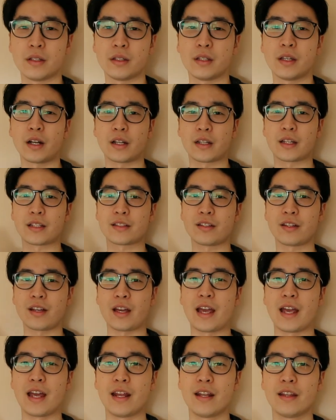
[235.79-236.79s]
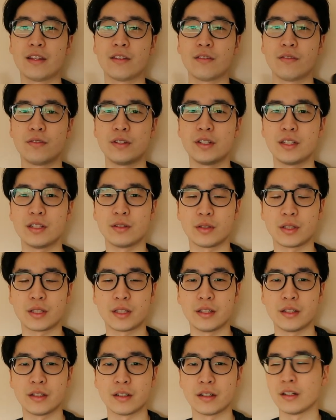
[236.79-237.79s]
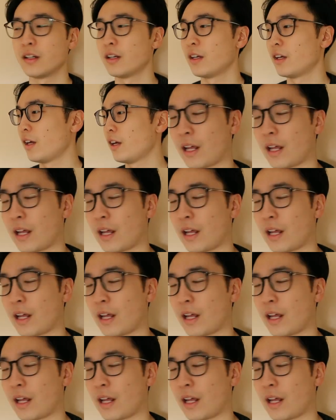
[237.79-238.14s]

Yeah, I guess I'll end the video here.